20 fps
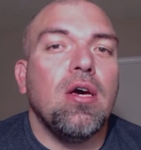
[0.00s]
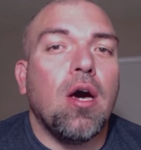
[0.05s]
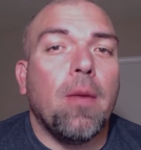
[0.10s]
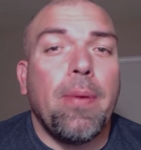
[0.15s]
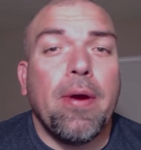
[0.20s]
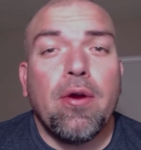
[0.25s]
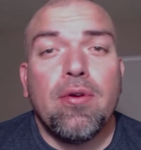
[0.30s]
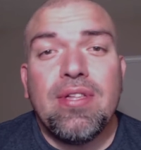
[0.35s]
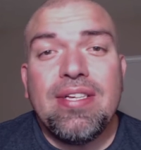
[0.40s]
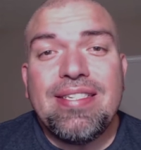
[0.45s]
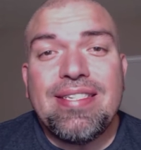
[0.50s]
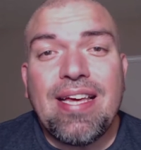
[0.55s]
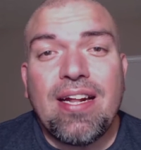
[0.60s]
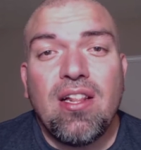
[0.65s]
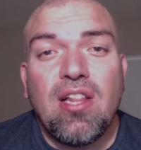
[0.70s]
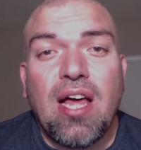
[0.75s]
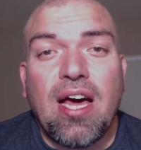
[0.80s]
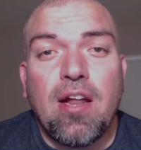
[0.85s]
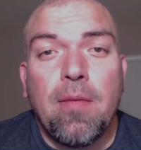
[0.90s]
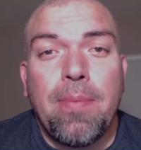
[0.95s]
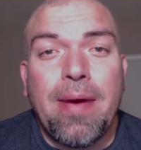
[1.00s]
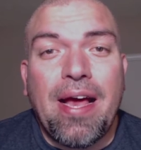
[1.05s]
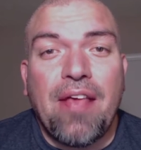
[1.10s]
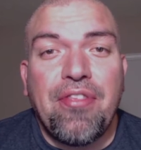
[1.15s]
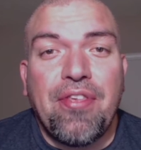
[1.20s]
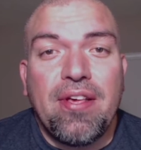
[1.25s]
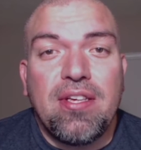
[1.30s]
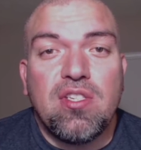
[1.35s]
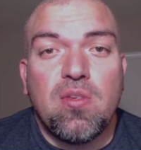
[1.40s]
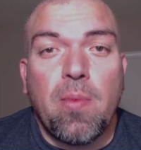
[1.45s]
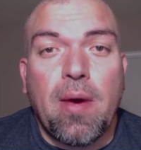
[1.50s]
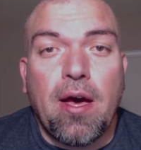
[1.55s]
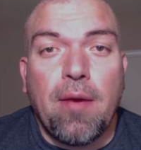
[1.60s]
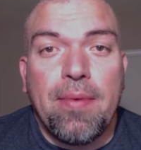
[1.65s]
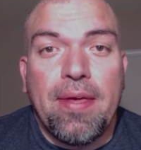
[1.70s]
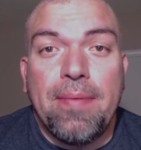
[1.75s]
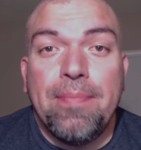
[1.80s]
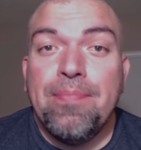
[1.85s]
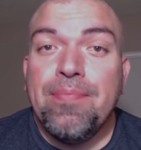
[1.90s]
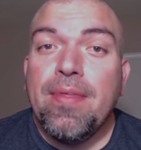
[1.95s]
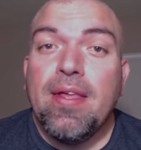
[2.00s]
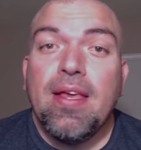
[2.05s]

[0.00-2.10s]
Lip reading: apparently said a lot of bad things about me.